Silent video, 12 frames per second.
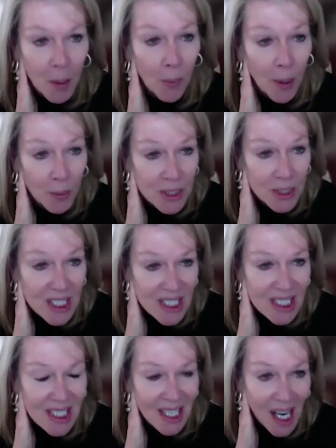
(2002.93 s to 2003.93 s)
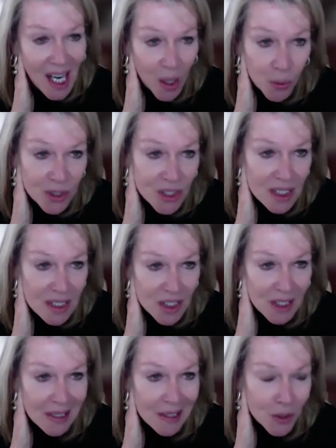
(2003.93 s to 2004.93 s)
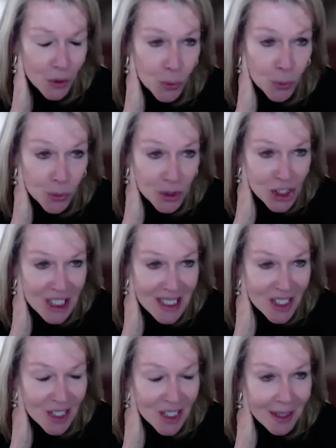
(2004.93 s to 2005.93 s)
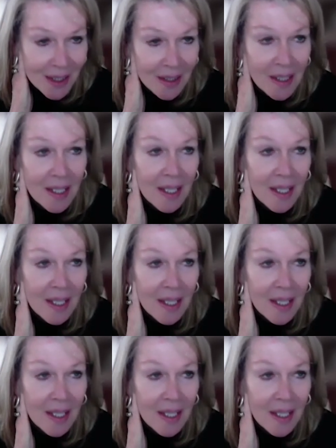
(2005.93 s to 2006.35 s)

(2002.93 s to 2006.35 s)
what we're teaching, how we're teaching it, who we're teaching.